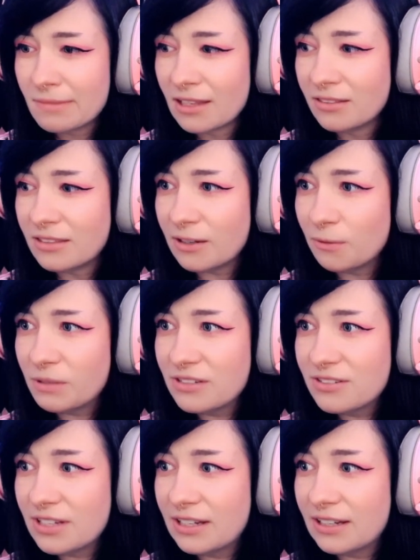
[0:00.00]
There
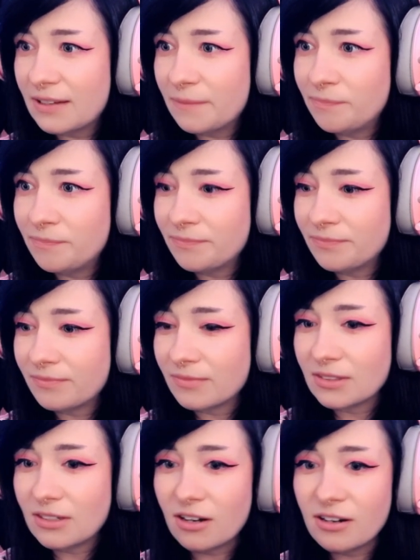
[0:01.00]
was a...
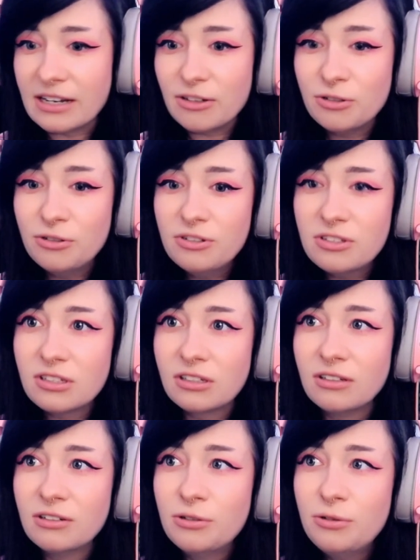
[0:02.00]
Alright, who
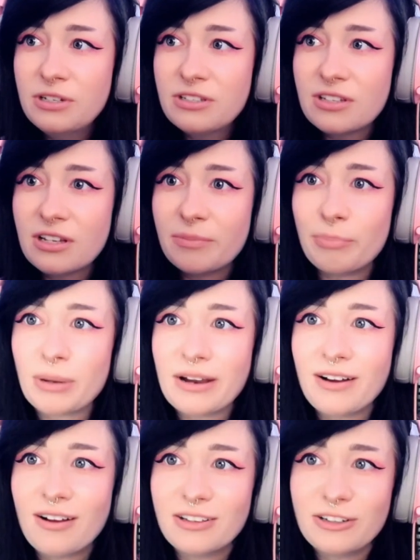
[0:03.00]
is a
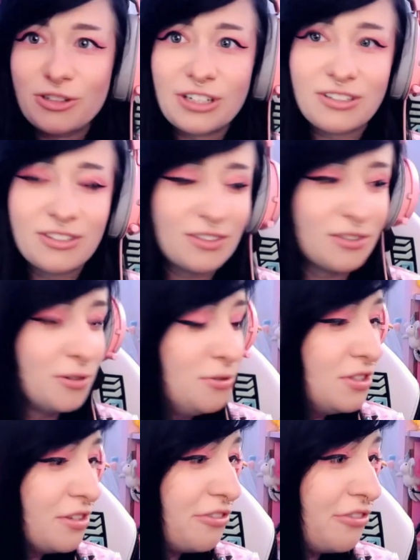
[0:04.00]
biologist?
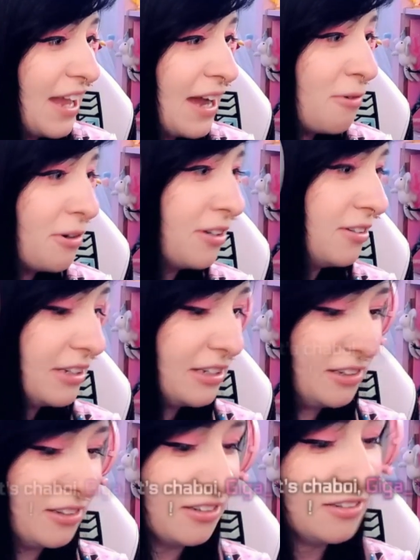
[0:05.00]
Who's a flower
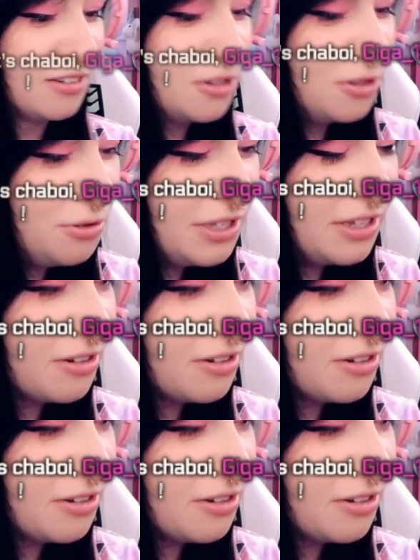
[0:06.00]
here? Who here